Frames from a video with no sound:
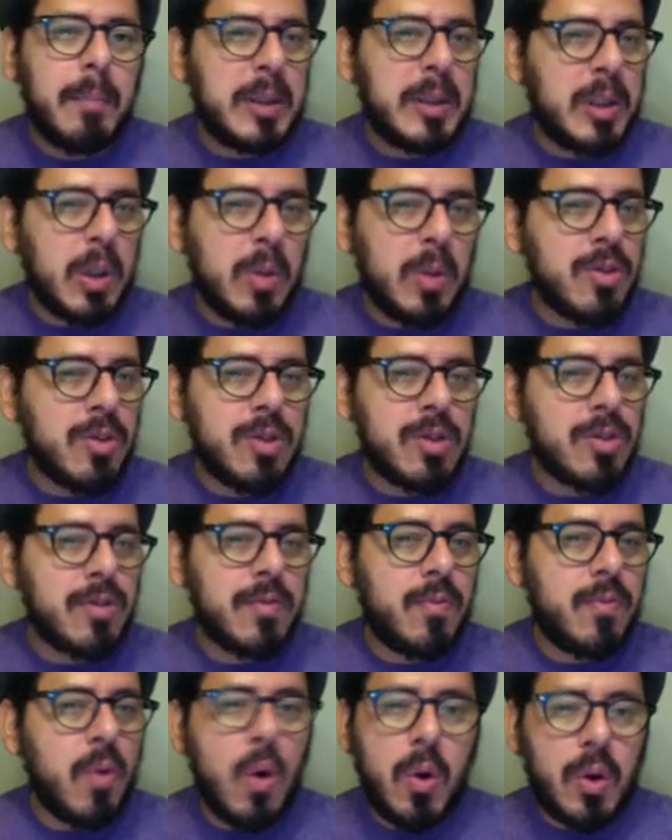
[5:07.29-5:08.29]
But don't
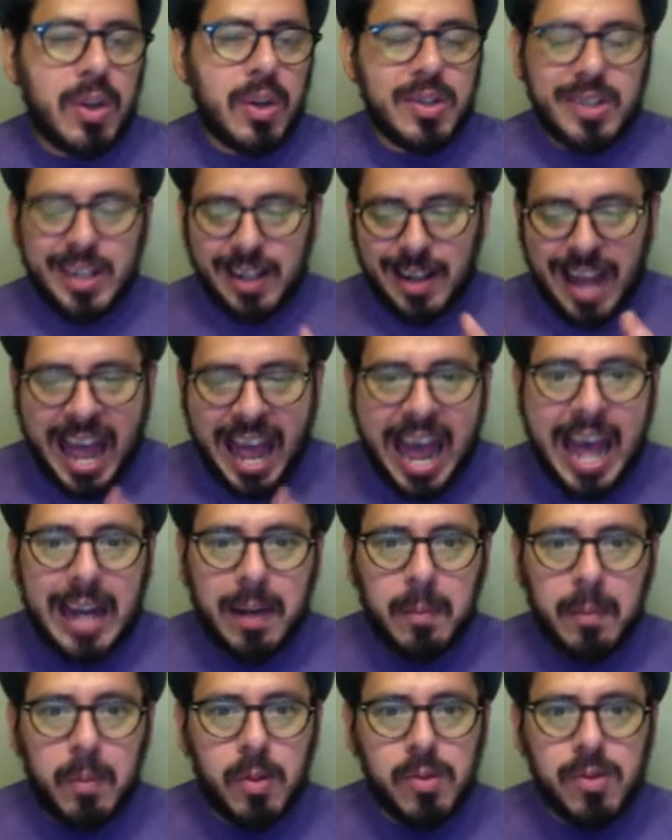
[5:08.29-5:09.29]
just focus on
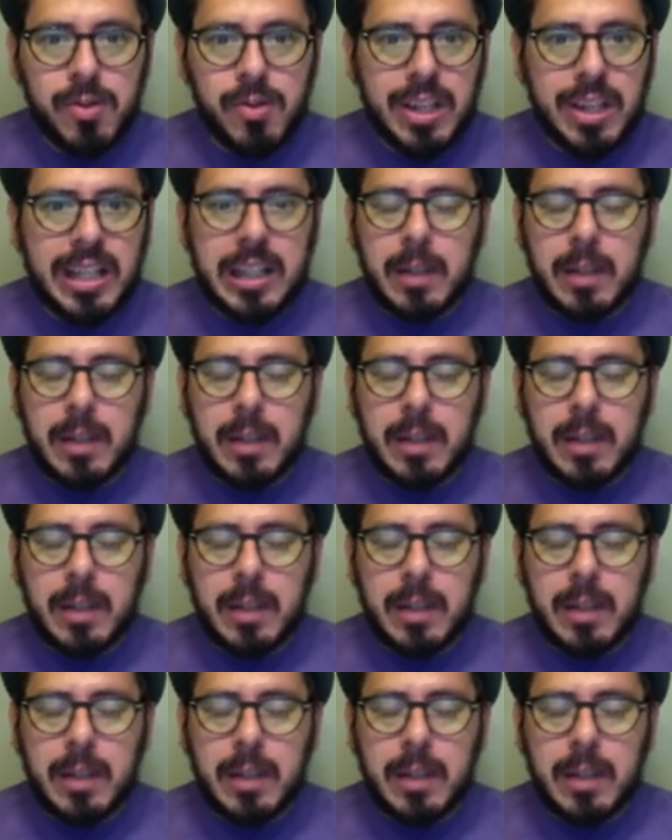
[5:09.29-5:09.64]
animals.